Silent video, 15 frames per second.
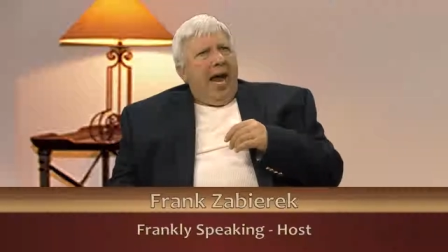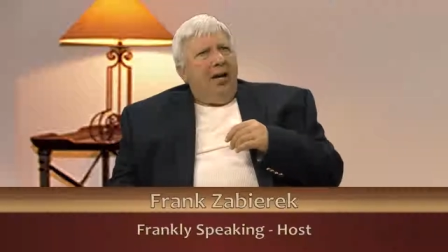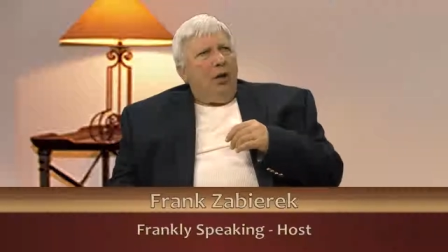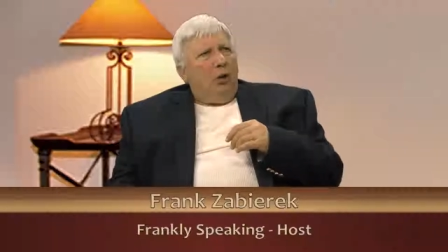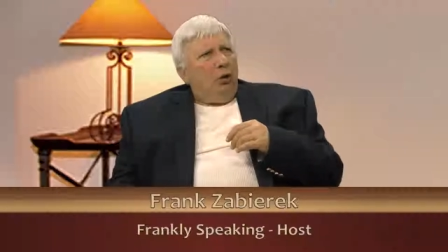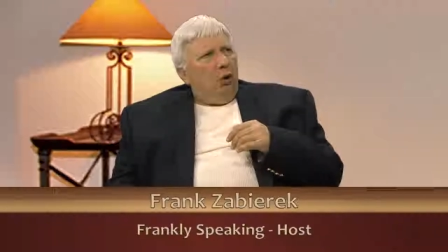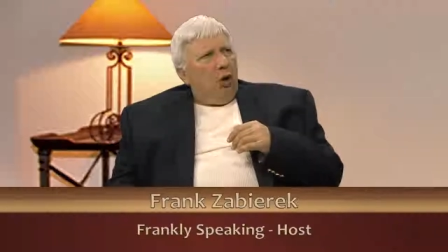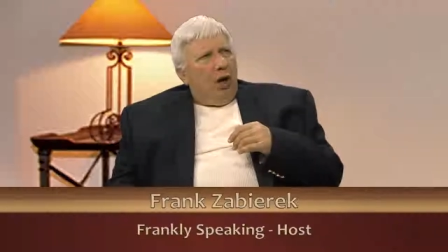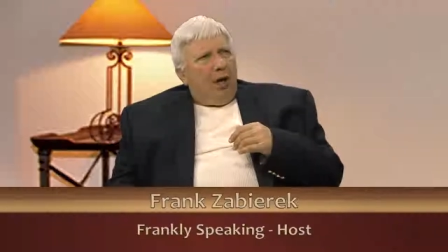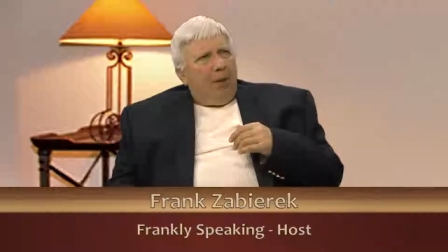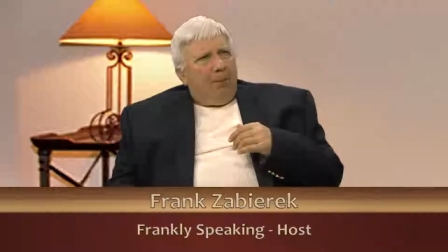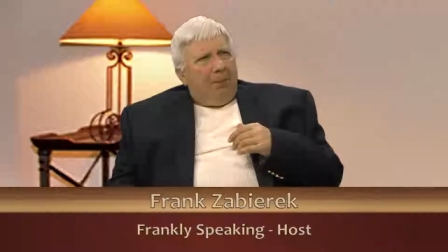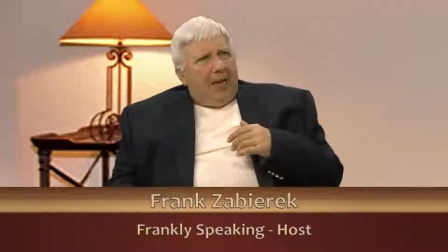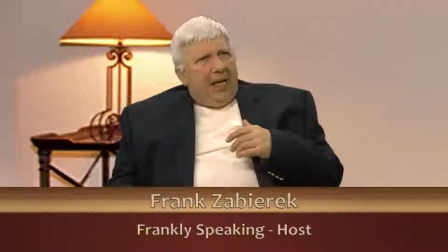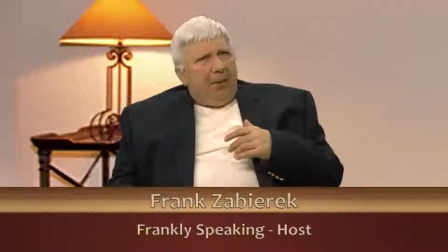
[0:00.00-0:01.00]
and a lot
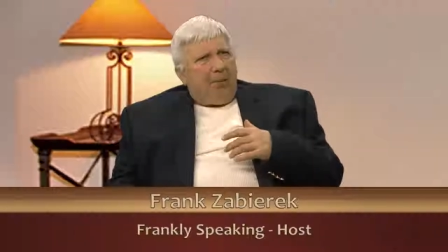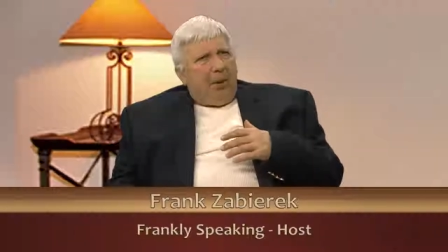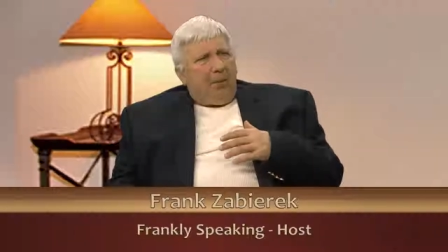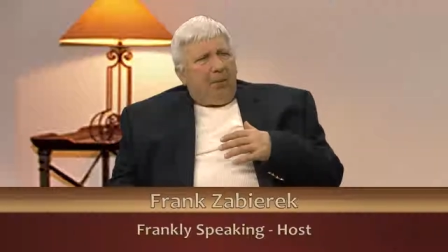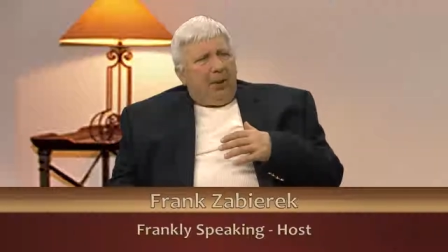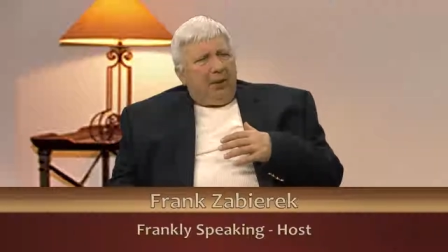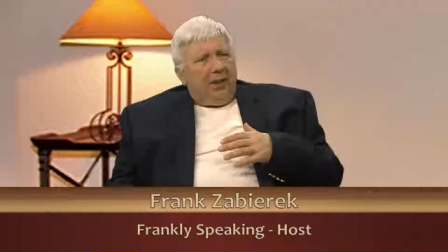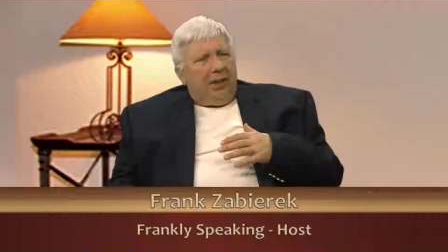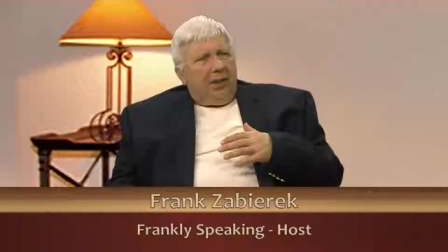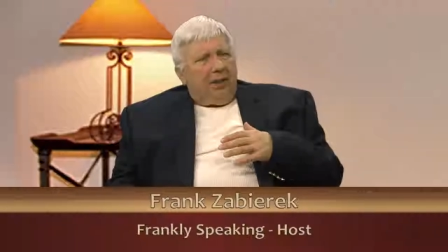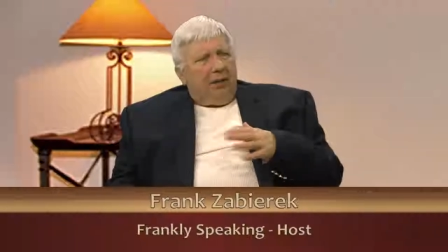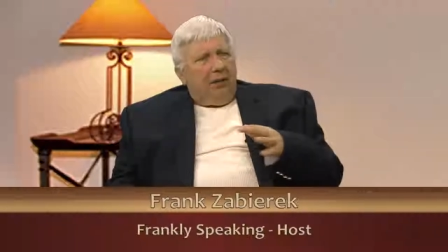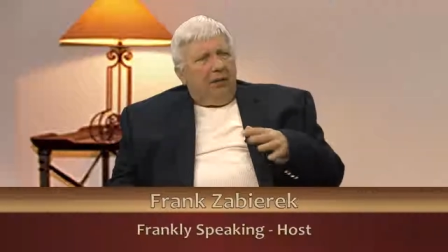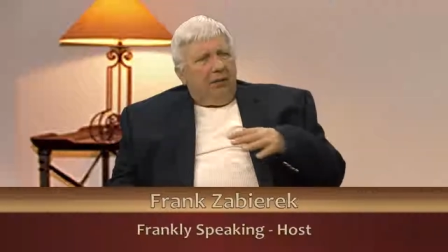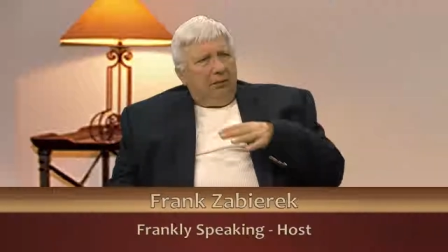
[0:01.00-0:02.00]
of people,
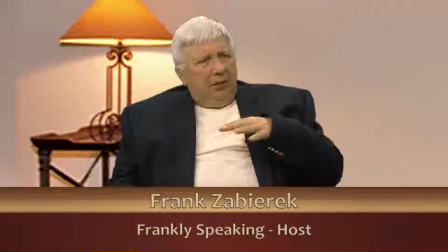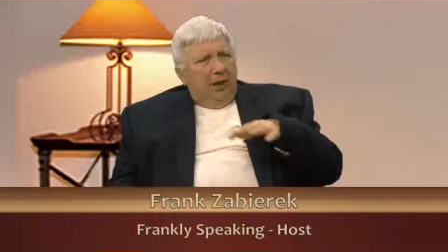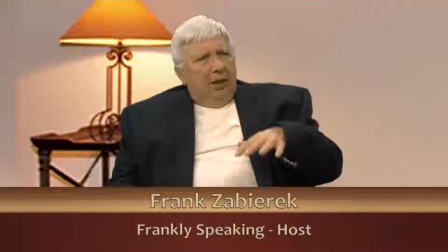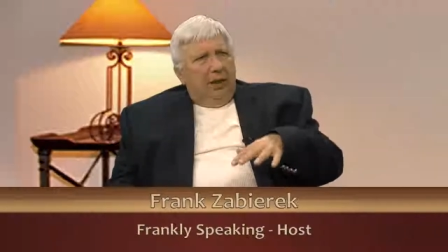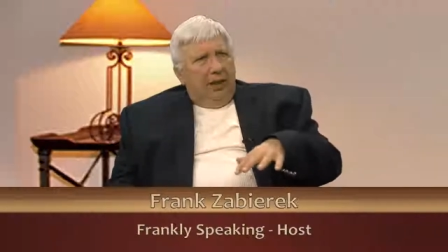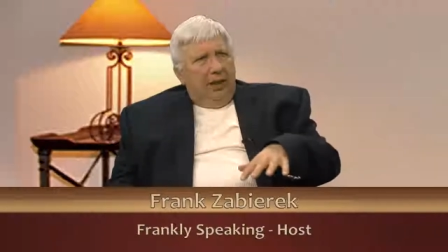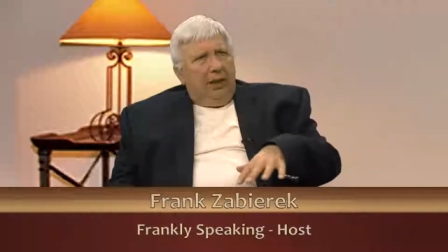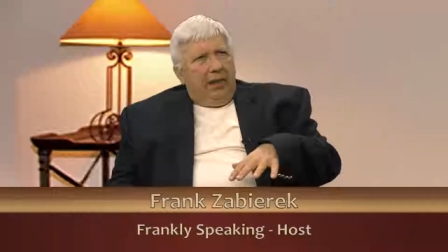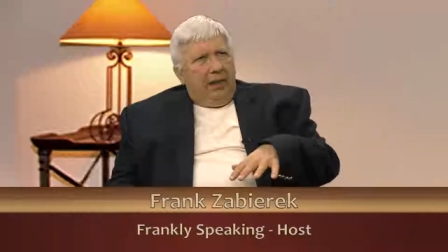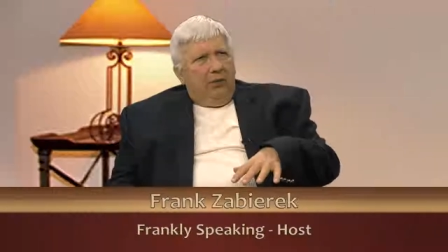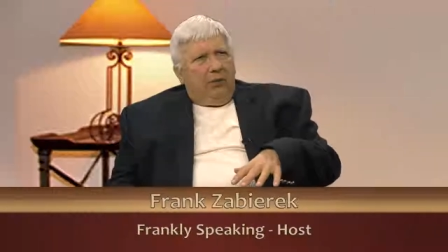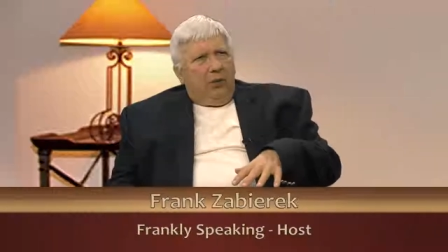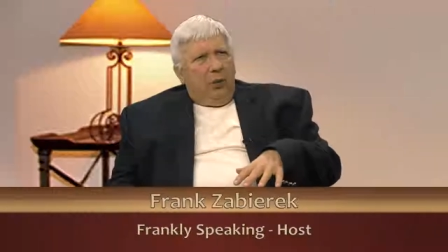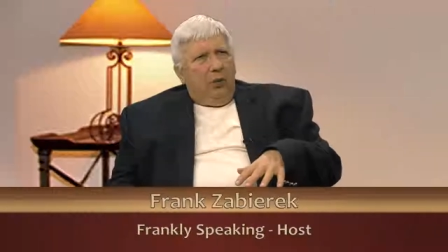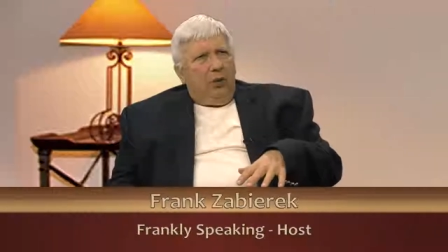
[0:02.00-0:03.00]
political
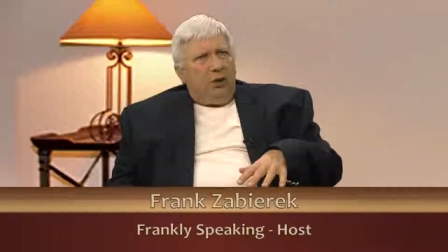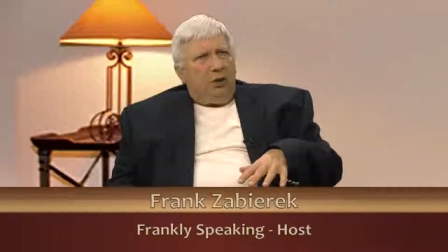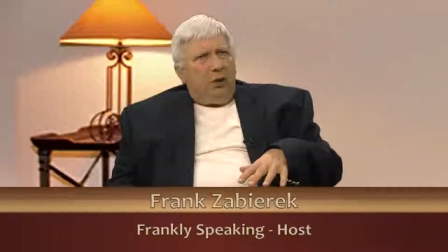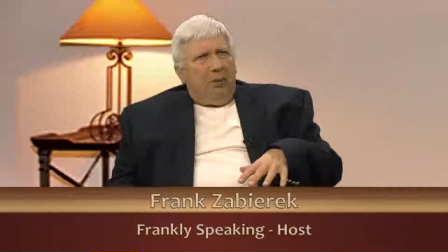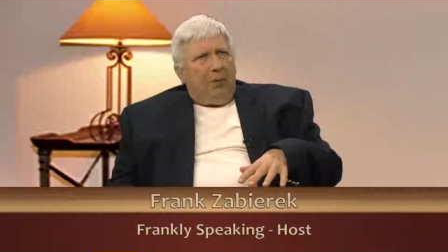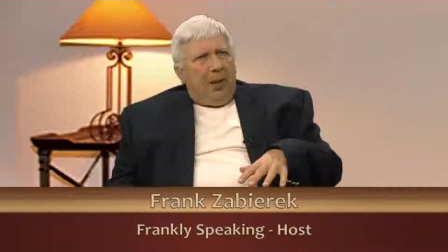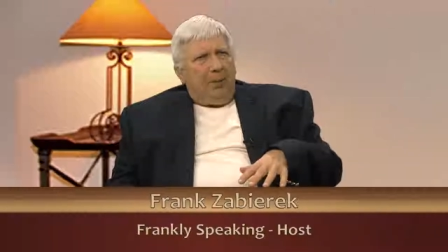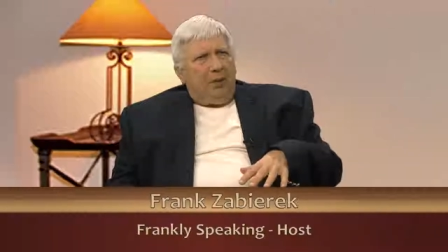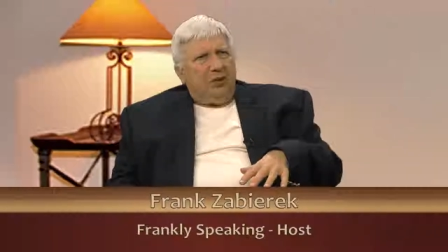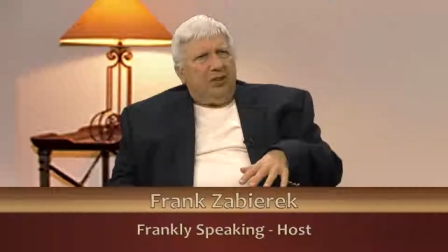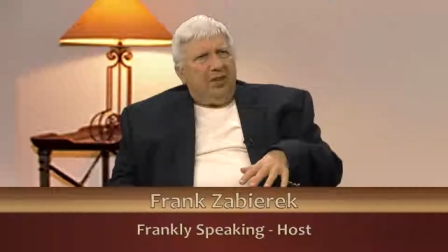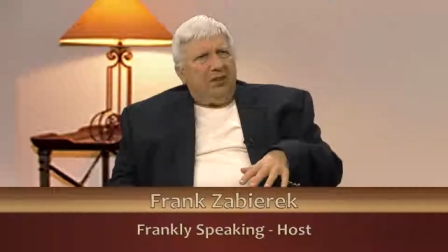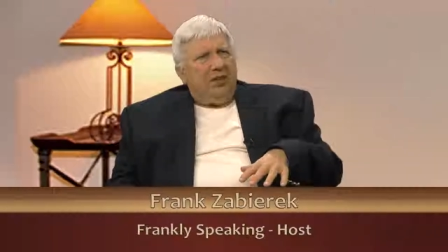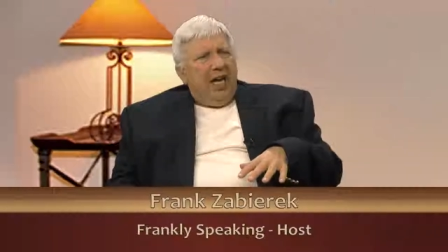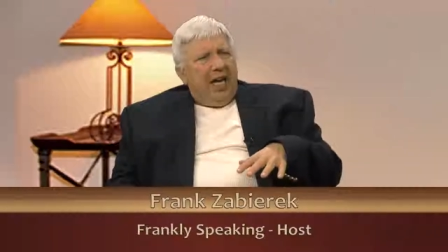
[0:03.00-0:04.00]
influential people,
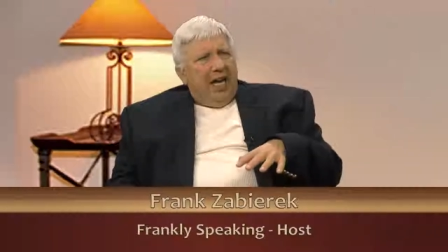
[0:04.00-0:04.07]
says